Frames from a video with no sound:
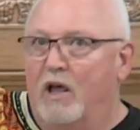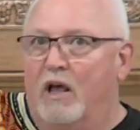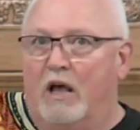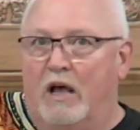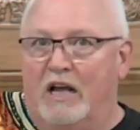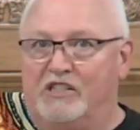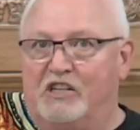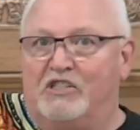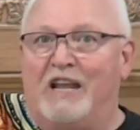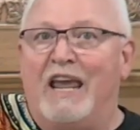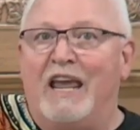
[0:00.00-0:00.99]
us to
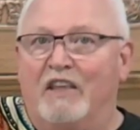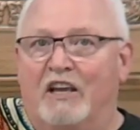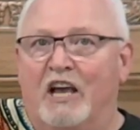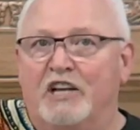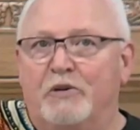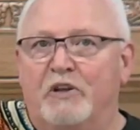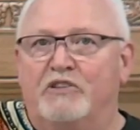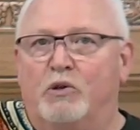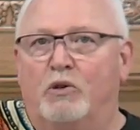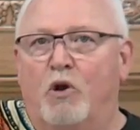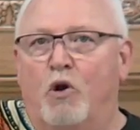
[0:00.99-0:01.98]
stay in the country. And
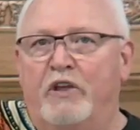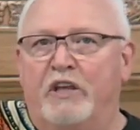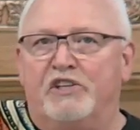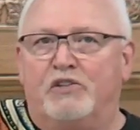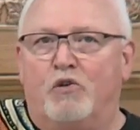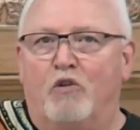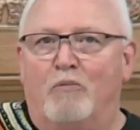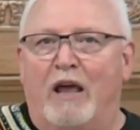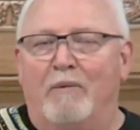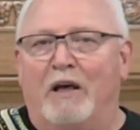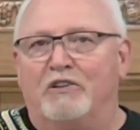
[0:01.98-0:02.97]
so Lori is short
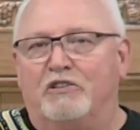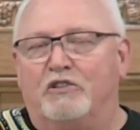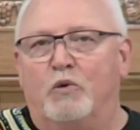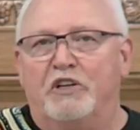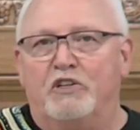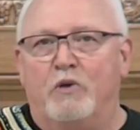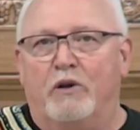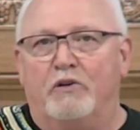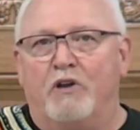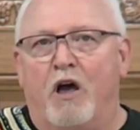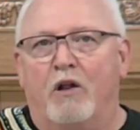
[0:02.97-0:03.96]
by about
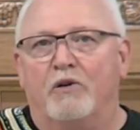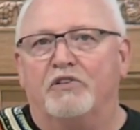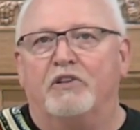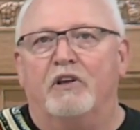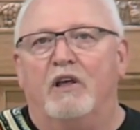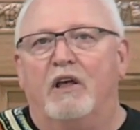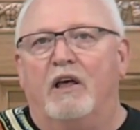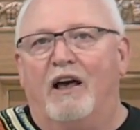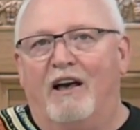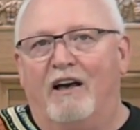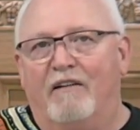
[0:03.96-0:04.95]
$2,200
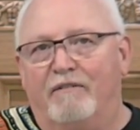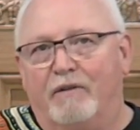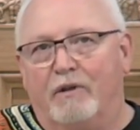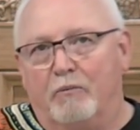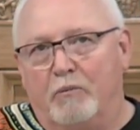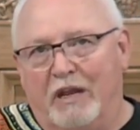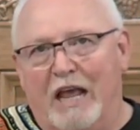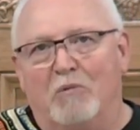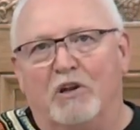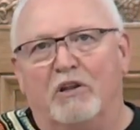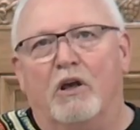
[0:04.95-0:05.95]
of being
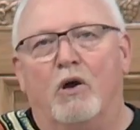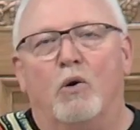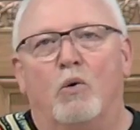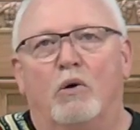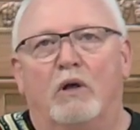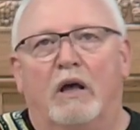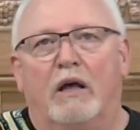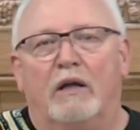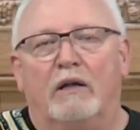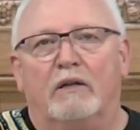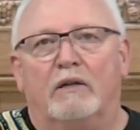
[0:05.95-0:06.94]
able to go.
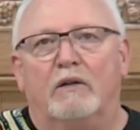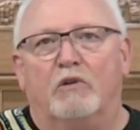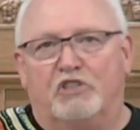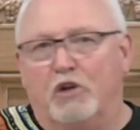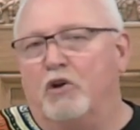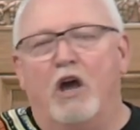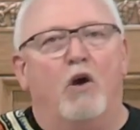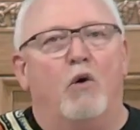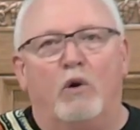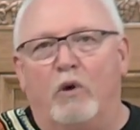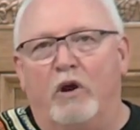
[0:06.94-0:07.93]
Well, she'll go
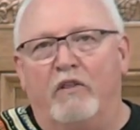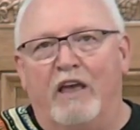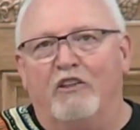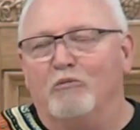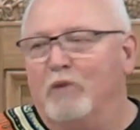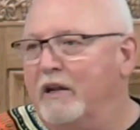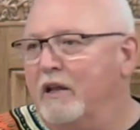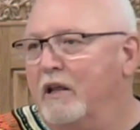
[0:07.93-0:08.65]
one way or the other, but